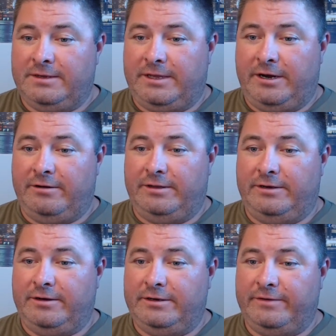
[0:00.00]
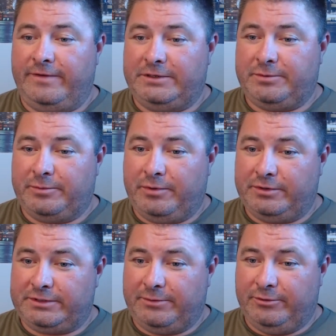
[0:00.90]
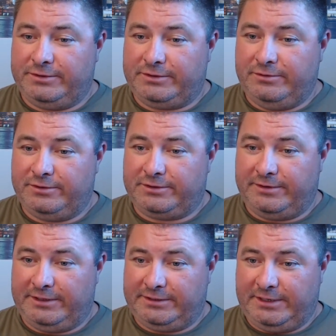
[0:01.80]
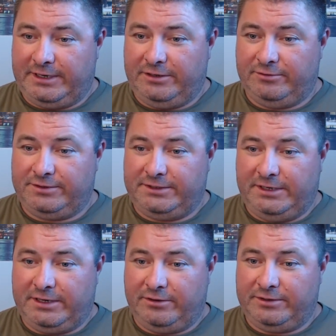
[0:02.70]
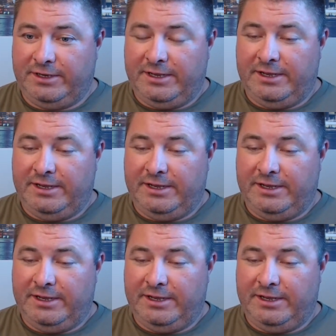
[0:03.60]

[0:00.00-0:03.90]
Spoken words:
Carolyn, on your Facebook post, I'm old school, so let's say I don't seek out